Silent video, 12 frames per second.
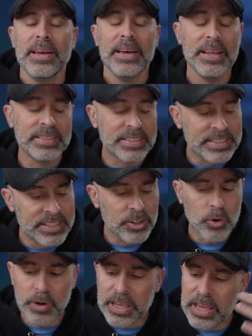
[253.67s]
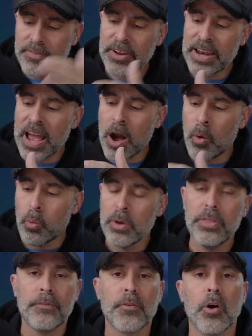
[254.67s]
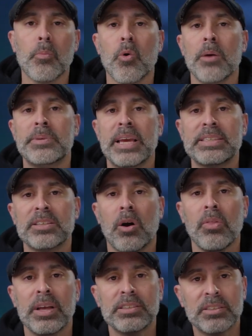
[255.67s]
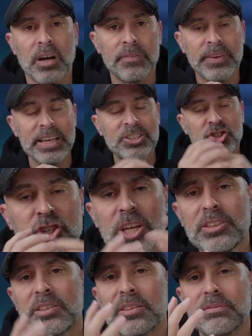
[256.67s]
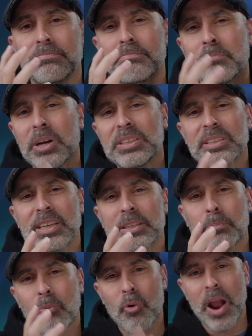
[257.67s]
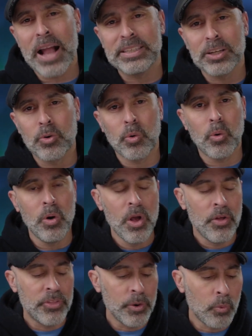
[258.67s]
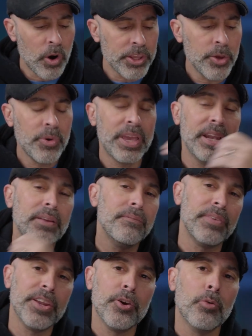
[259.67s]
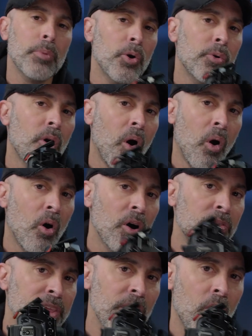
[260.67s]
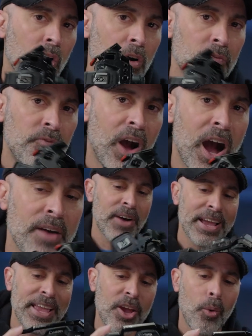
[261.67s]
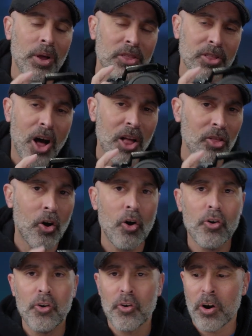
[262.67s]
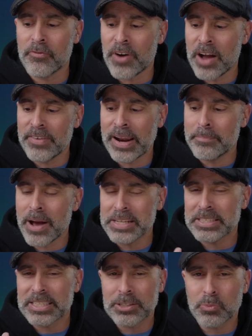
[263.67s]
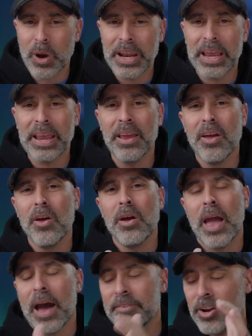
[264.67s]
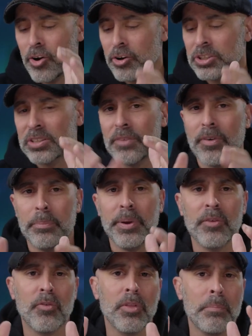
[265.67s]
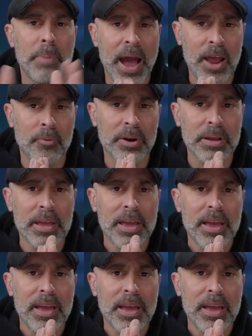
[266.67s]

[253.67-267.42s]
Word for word: it is still, even now with the firmware updates and all that stuff, it's just much less practical than what you get in video mode on the R five. I can go a lot longer on R five and I'm not sweating having to hook stuff up here for the battery.